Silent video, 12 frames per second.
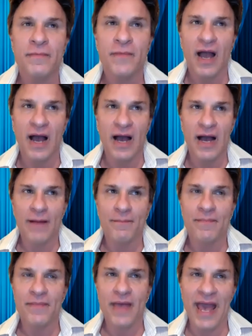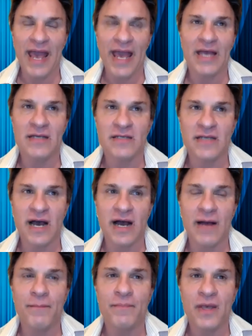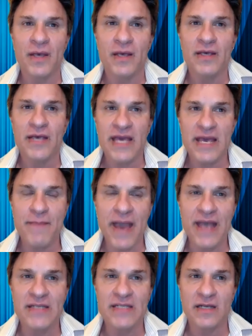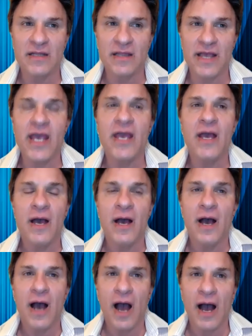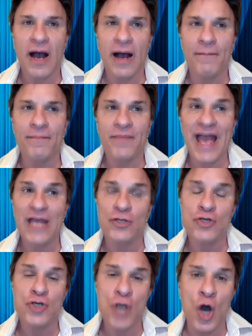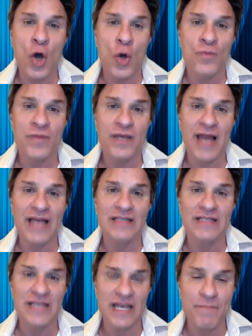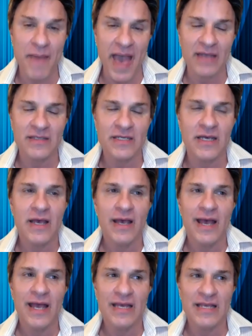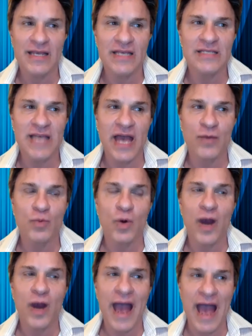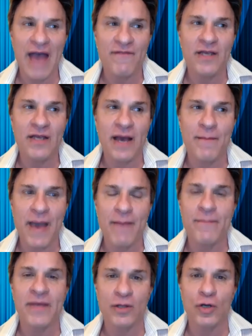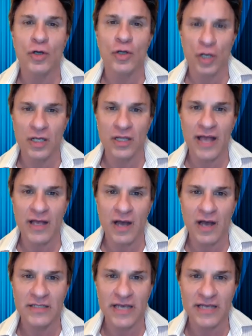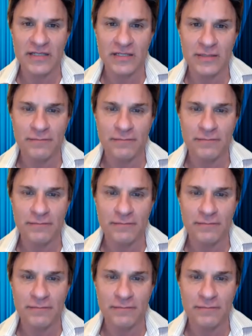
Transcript: um, and um, he basically um, had known that I did Bette. and he said, "We're having a Bette Midler lookalike contest,"